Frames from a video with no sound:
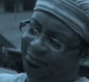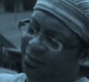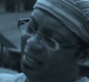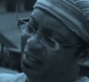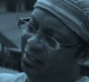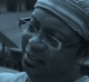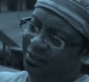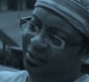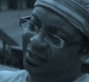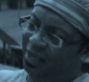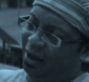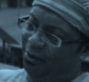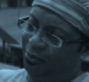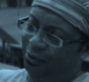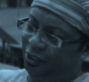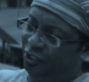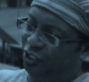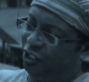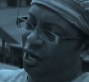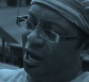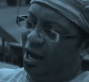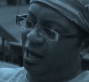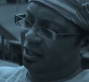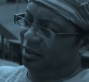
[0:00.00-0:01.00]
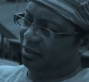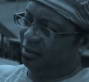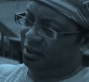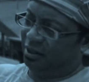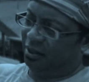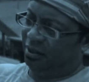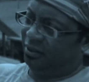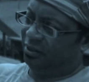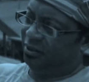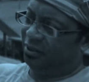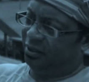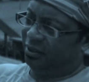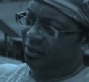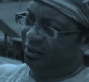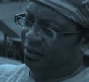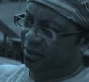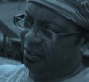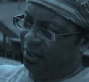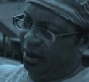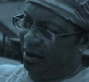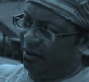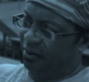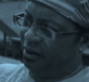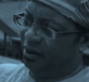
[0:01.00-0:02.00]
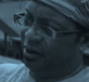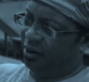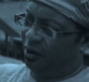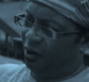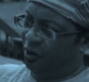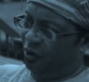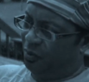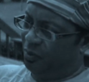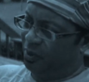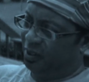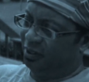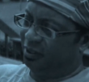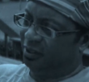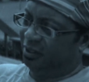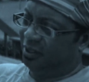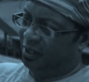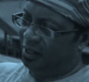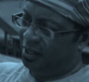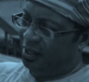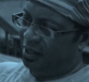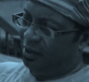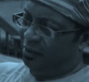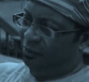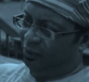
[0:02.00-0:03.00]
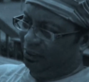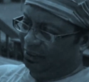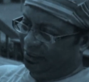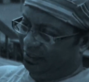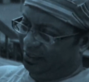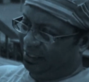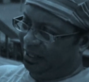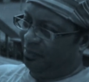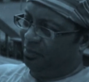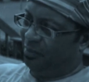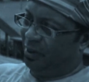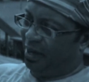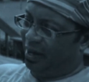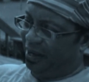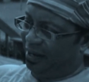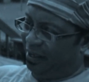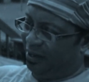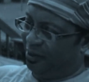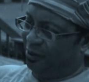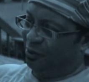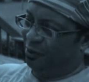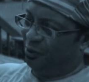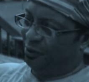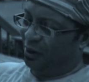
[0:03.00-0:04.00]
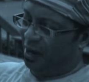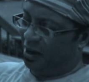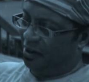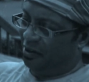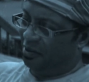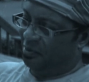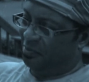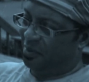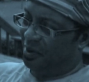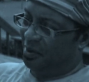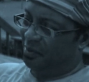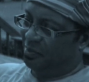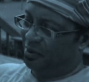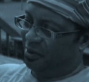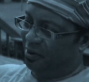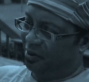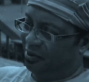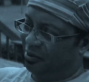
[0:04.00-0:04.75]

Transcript: just I was shocked because Gary Coleman was somebody who I remember